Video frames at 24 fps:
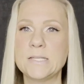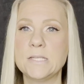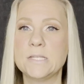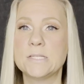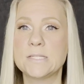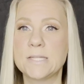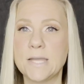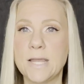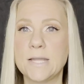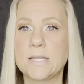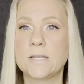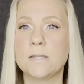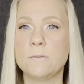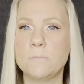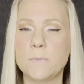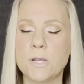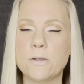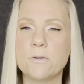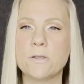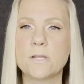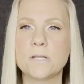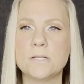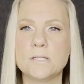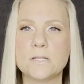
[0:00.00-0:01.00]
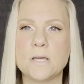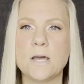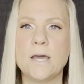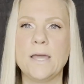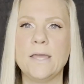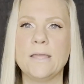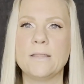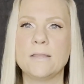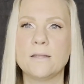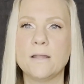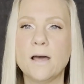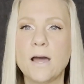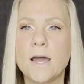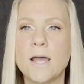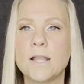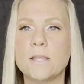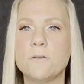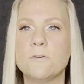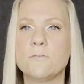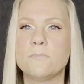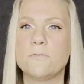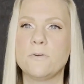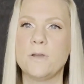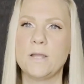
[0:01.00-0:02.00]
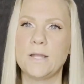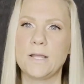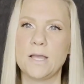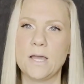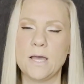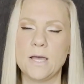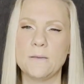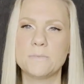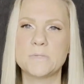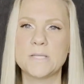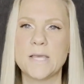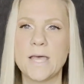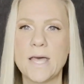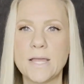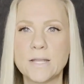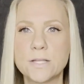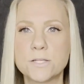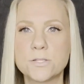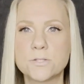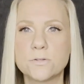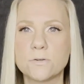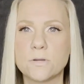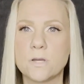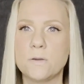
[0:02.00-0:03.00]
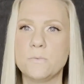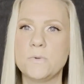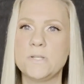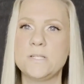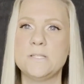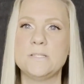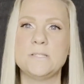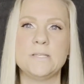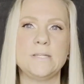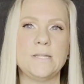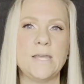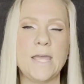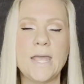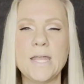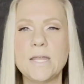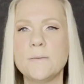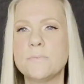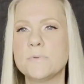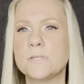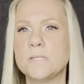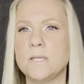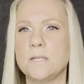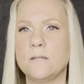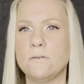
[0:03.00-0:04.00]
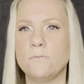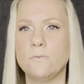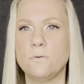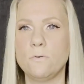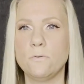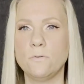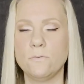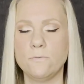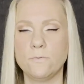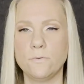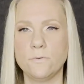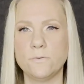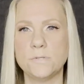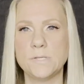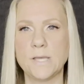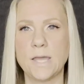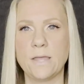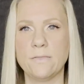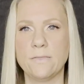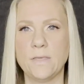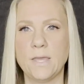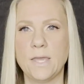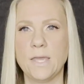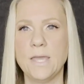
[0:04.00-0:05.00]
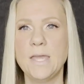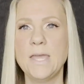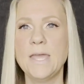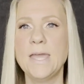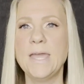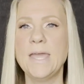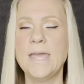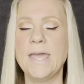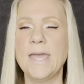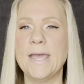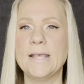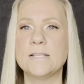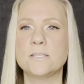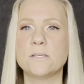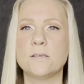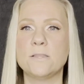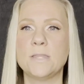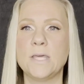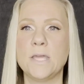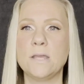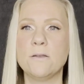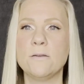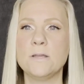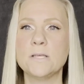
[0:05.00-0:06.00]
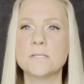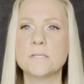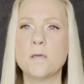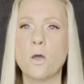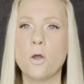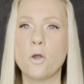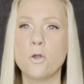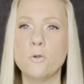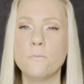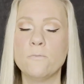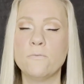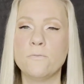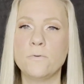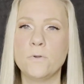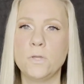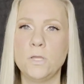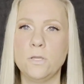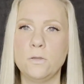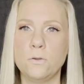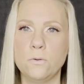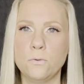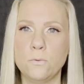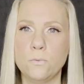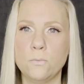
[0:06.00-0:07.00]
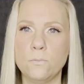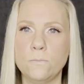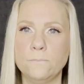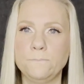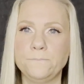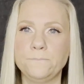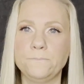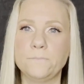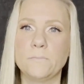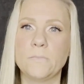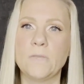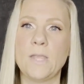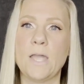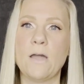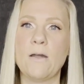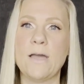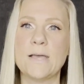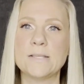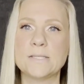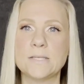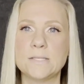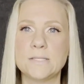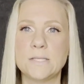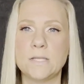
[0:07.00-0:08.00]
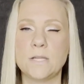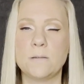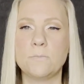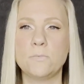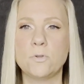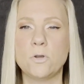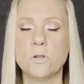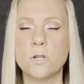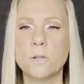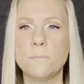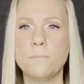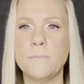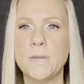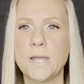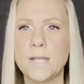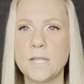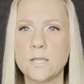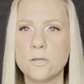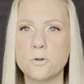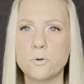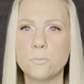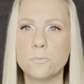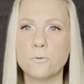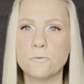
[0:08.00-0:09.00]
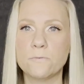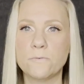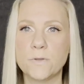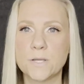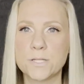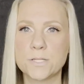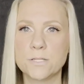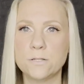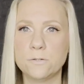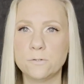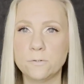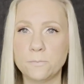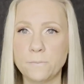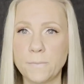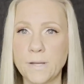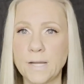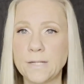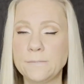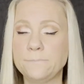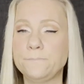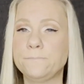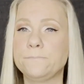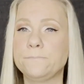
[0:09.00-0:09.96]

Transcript: standard American diet, that highly refined carbs, added sugar, which is in 80% of all the foods out there. And so there is hope for you. Now, as I said, I'm not a medical professional, but